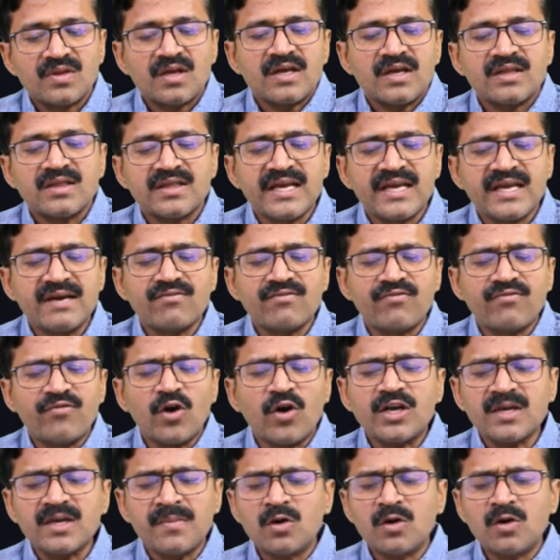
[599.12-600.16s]
Then what
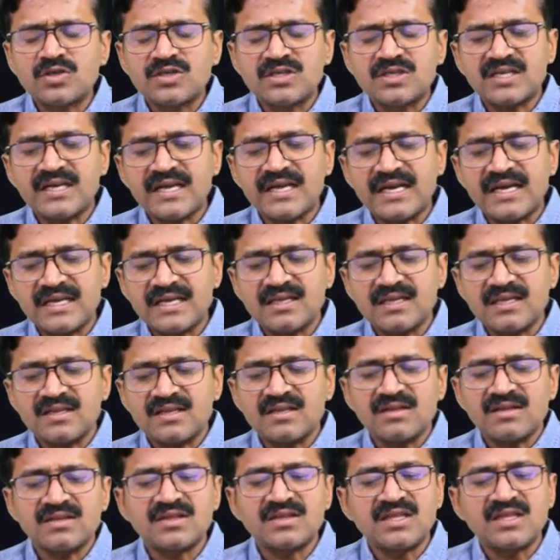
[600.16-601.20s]
about
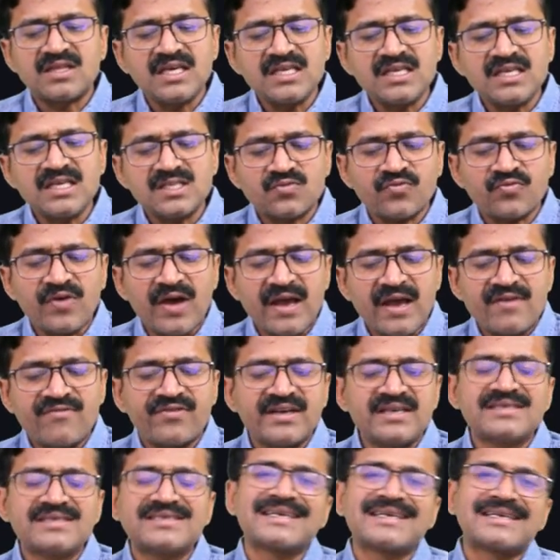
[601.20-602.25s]
these 5 and
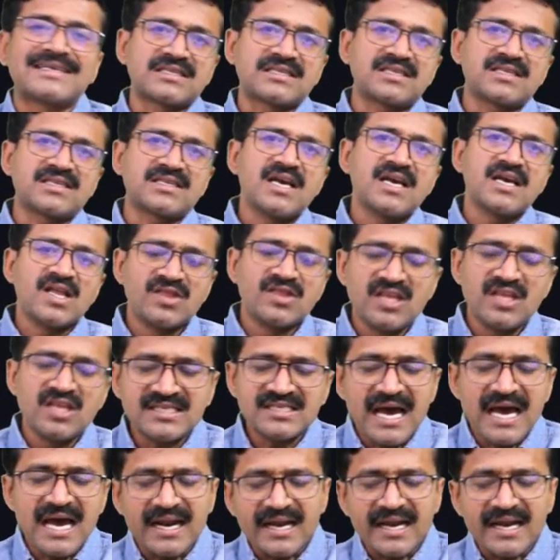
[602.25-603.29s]
6? These
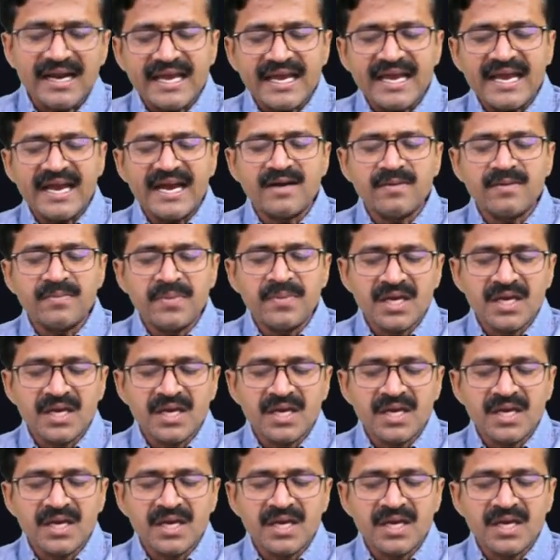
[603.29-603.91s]
are A and B.